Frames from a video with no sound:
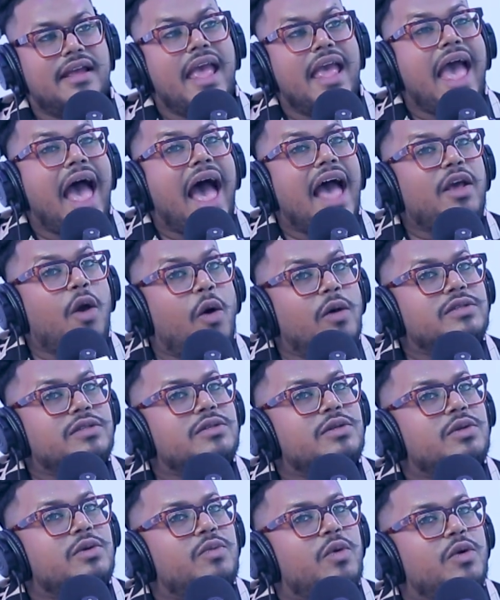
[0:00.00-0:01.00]
I also
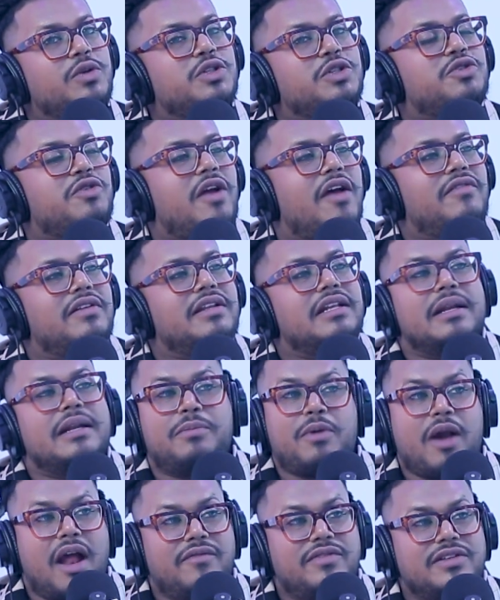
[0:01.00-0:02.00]
don't want to travel in a
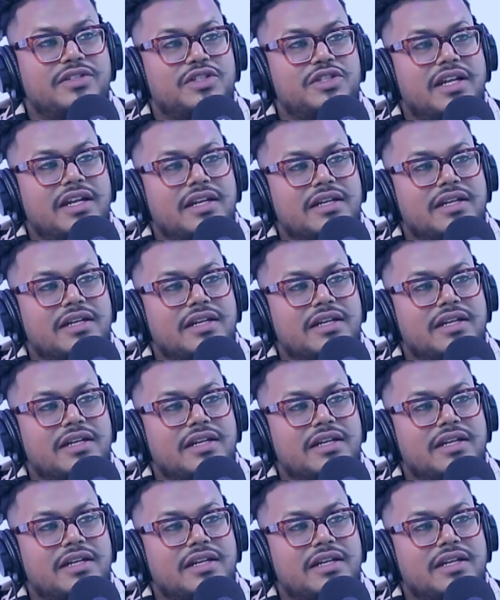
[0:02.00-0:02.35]
private jet.